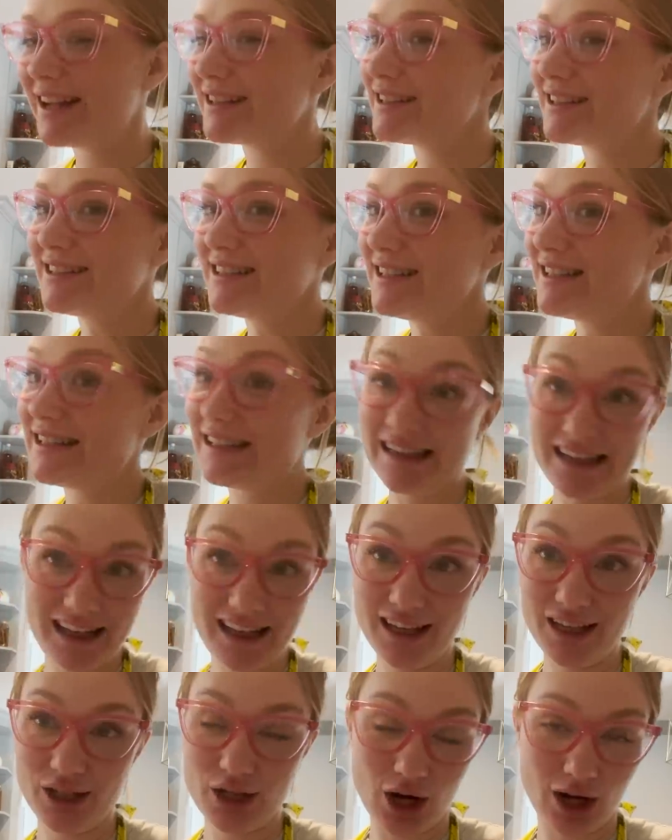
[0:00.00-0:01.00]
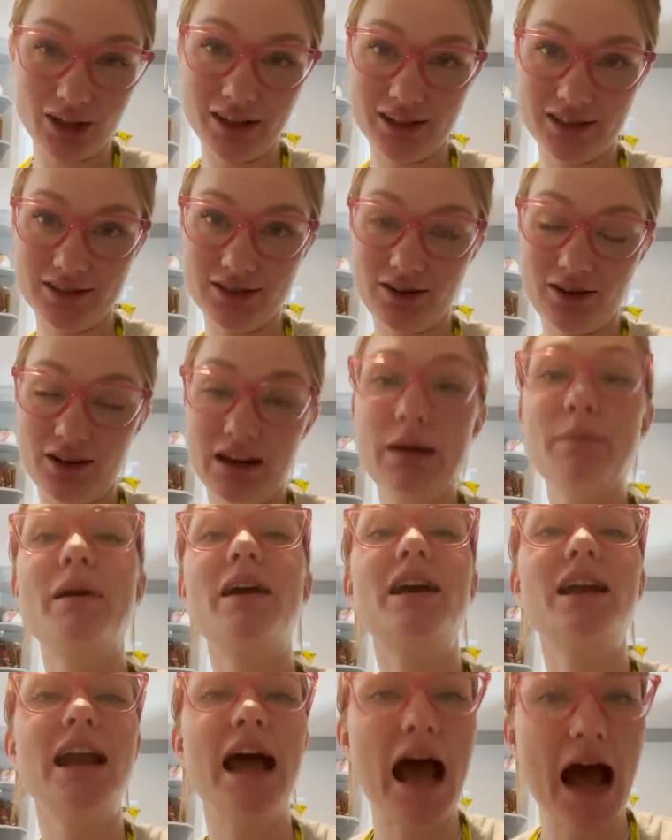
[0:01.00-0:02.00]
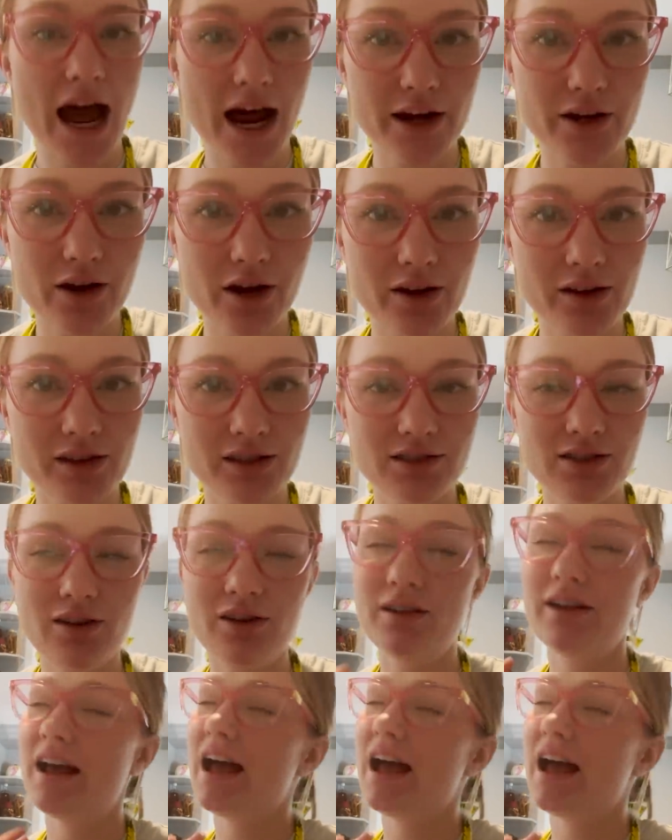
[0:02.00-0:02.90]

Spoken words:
It doesn't need garlic salt. Am I gonna add garlic salt?